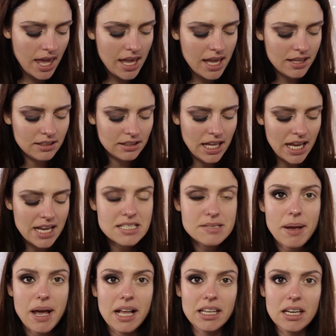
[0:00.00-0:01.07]
And the last
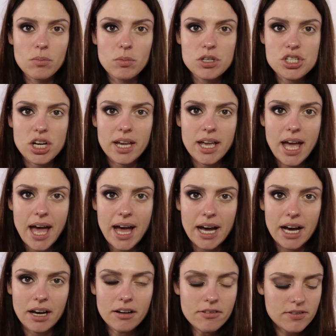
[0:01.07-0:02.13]
palette which I
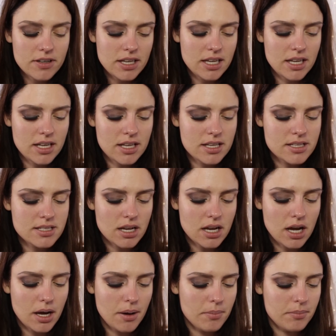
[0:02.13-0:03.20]
have is
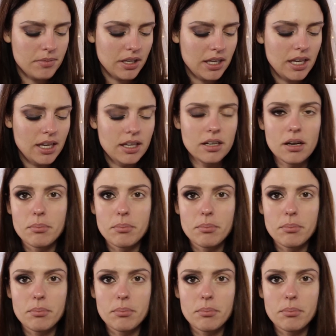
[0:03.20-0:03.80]
um, kit